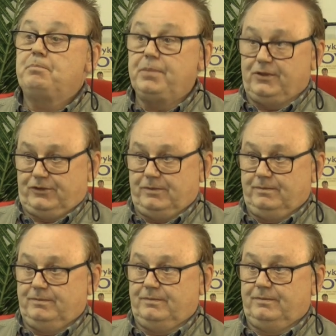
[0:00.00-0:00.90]
But
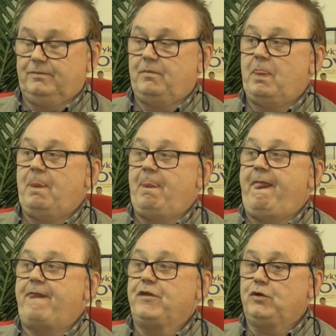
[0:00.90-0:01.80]

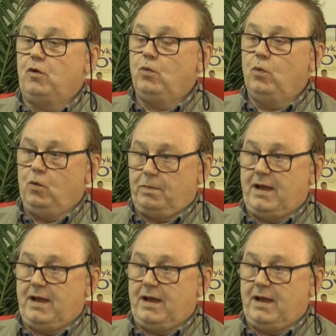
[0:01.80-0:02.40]
the dog walked